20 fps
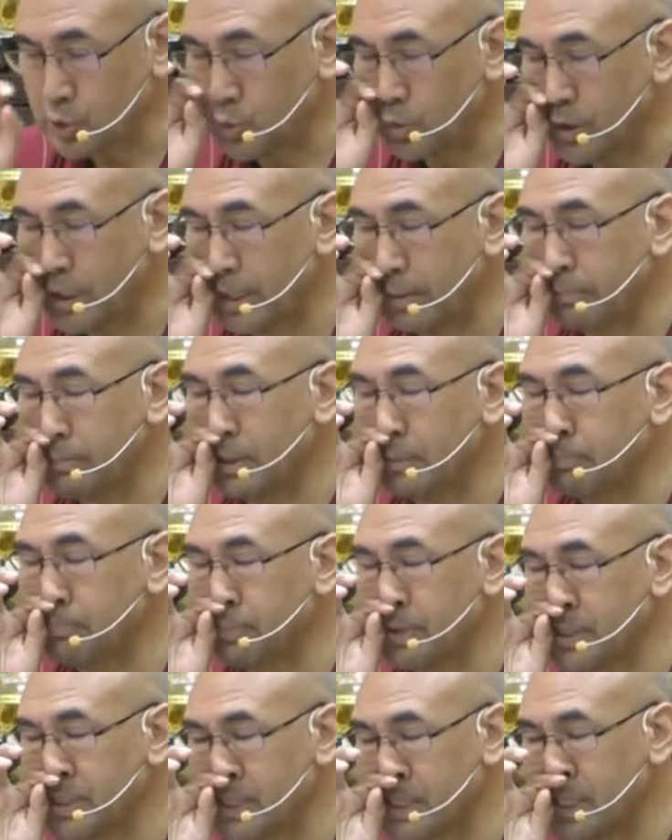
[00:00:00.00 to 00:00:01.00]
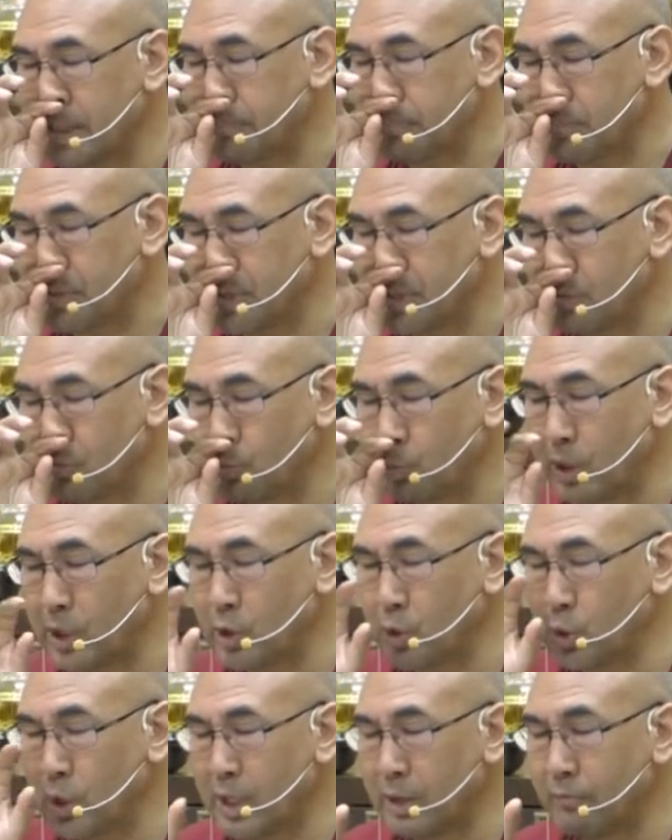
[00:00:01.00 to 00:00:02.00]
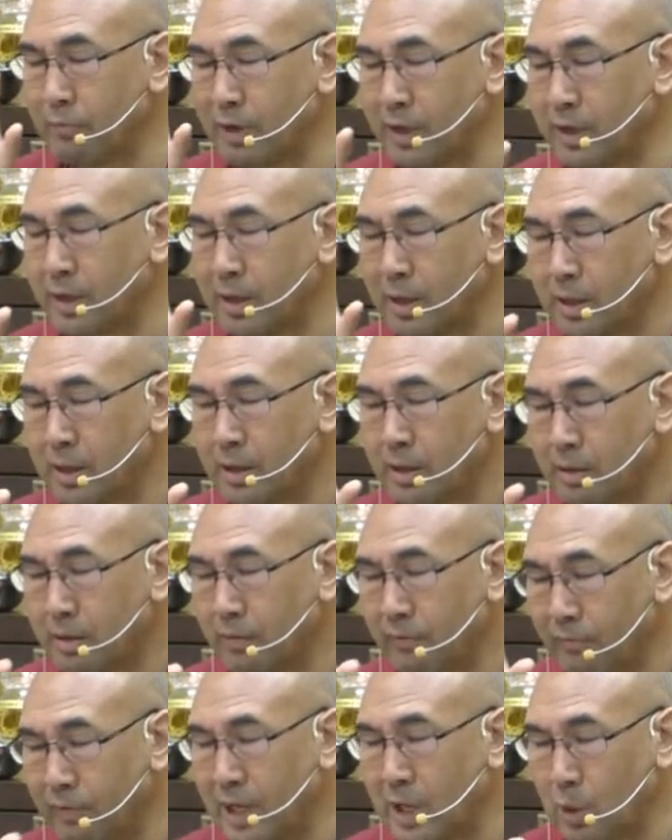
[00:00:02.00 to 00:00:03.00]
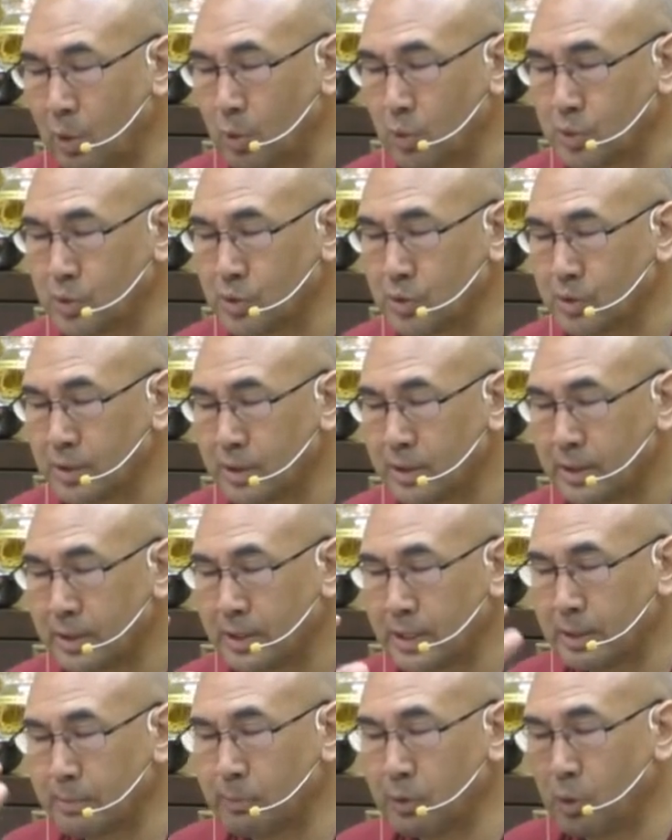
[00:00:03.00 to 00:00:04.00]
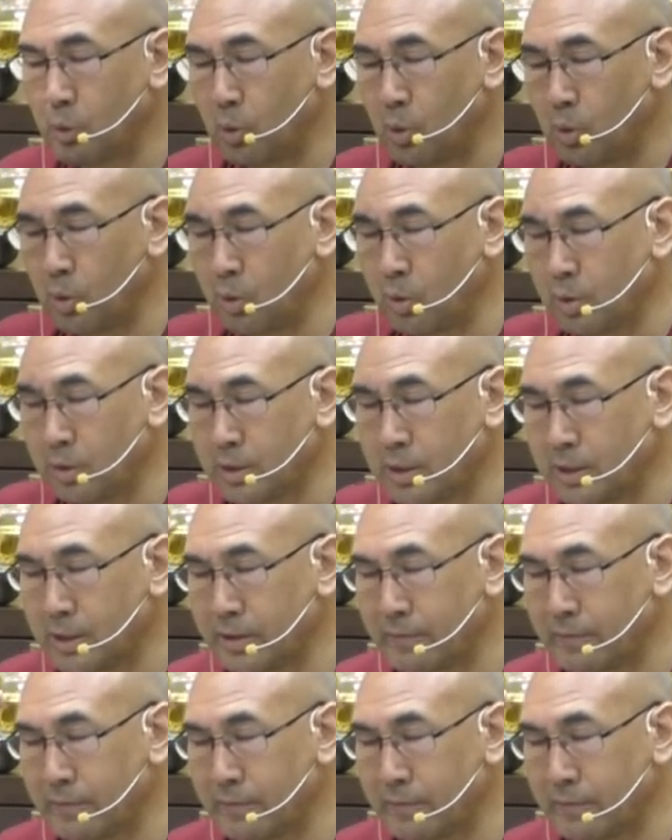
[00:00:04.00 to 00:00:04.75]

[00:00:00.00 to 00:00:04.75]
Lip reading: you have the precept, once you have a vows, that means all the